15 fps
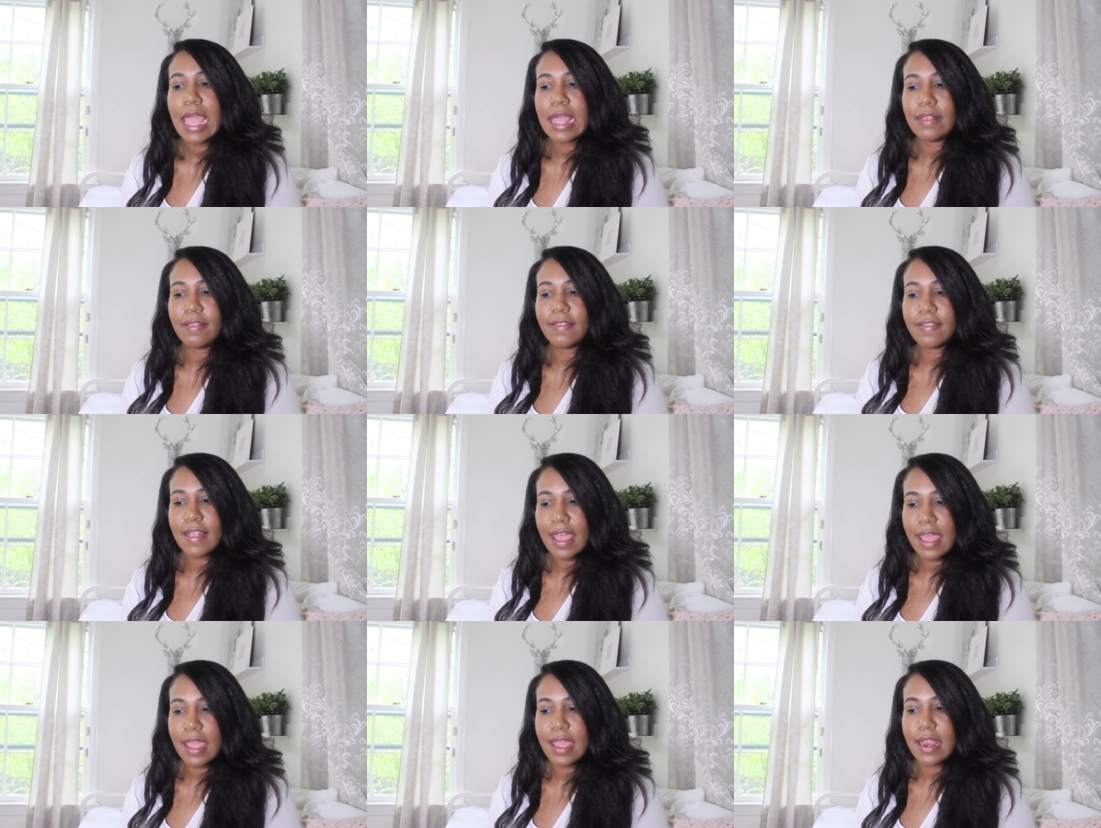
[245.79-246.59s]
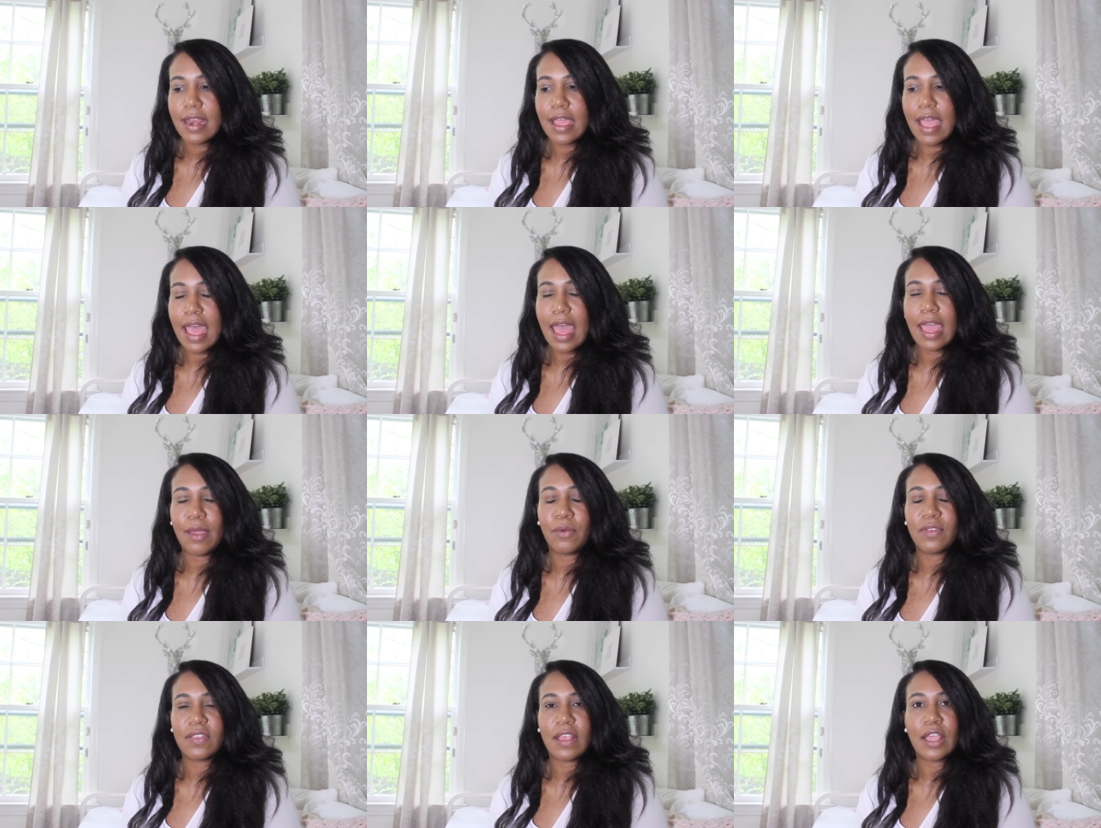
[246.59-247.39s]
Instead, I
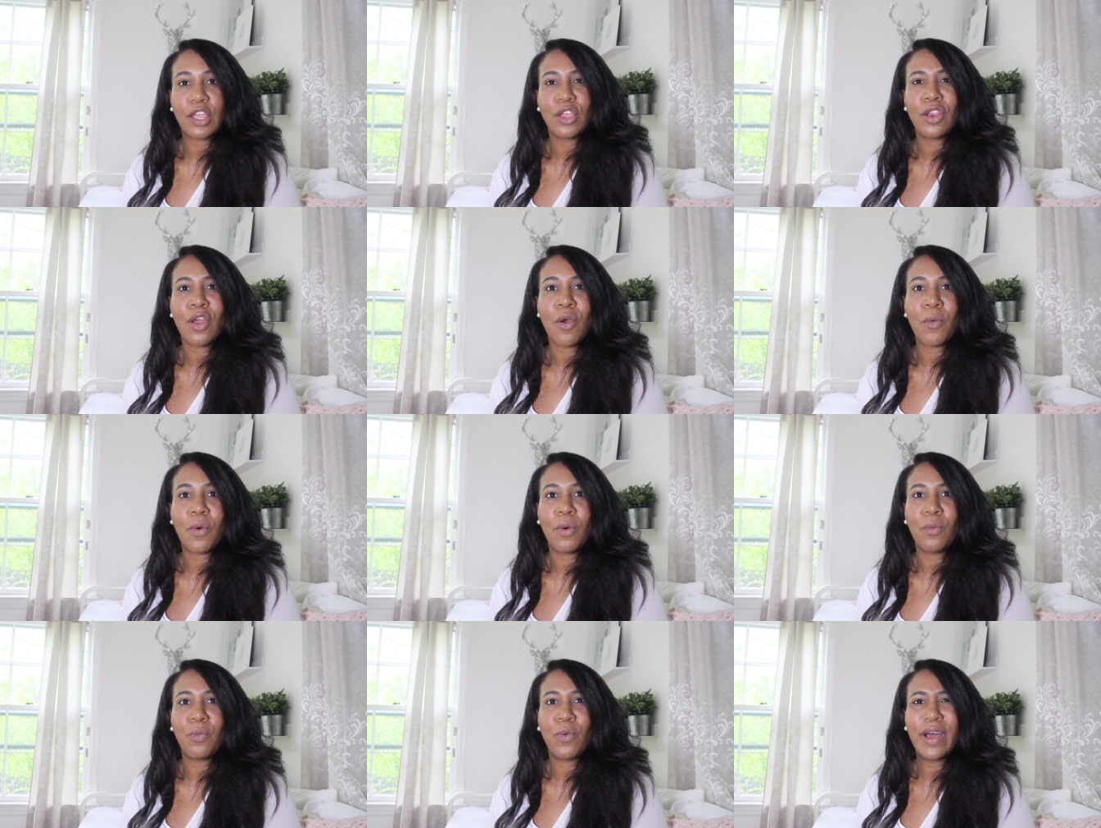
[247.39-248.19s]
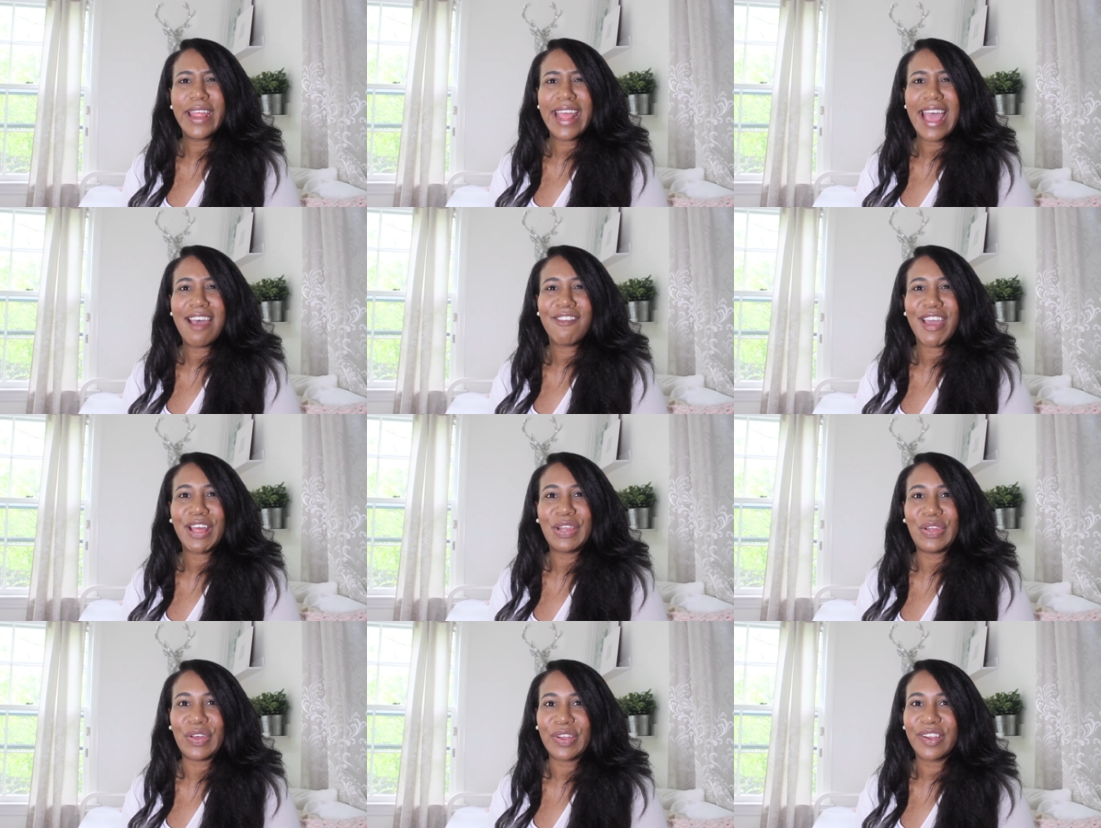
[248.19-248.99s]
was like, you know, well, what have I
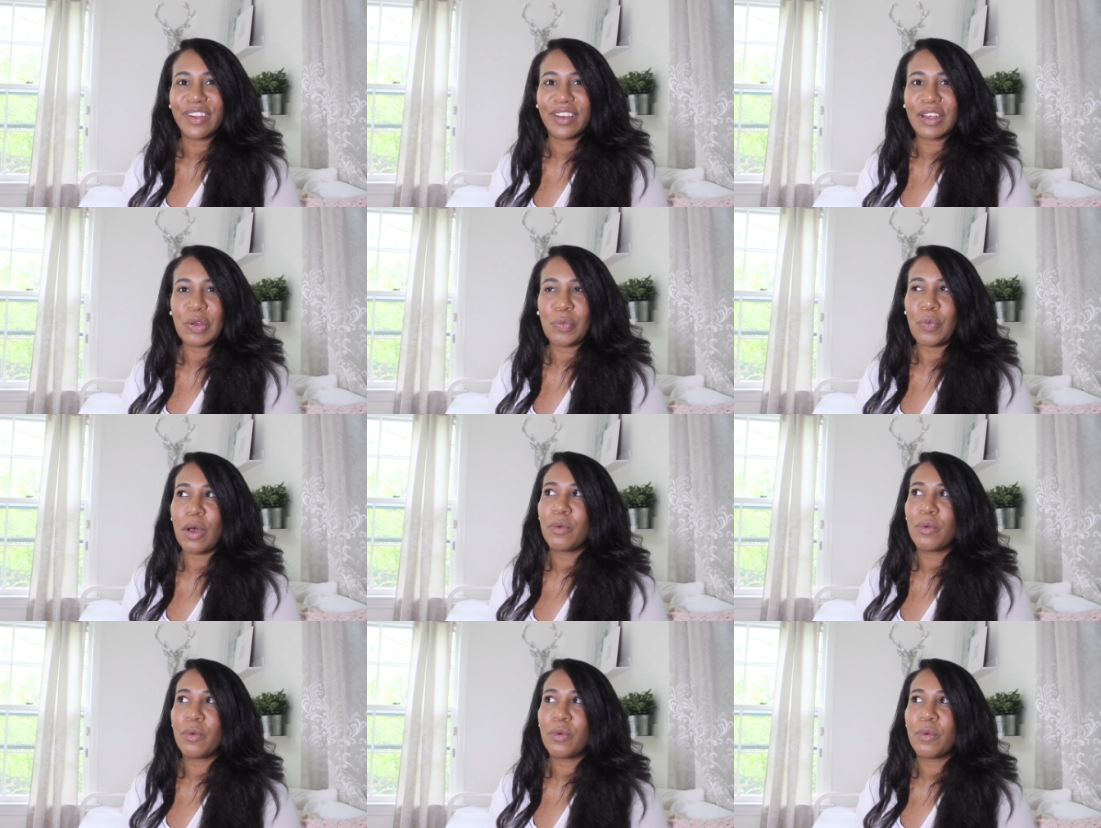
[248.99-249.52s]
learned?